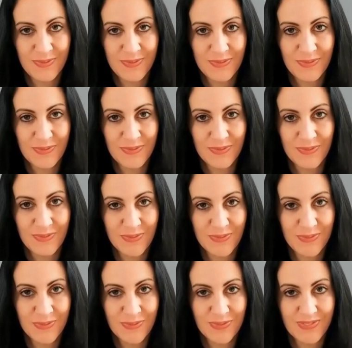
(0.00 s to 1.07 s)

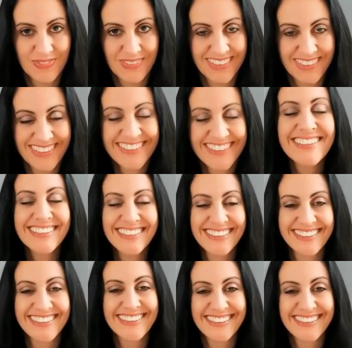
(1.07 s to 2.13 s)

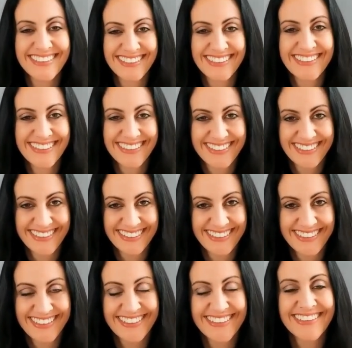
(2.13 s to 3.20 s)
(not speaking)